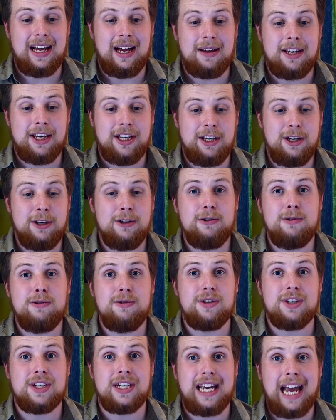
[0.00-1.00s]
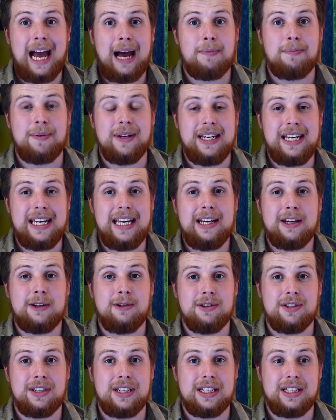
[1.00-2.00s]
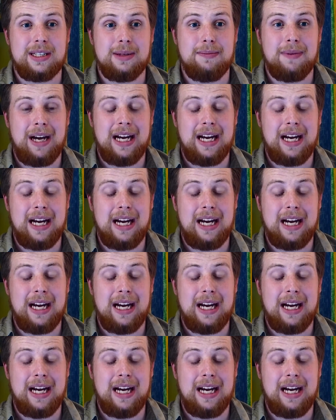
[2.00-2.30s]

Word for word: a huge gap in the ecosystem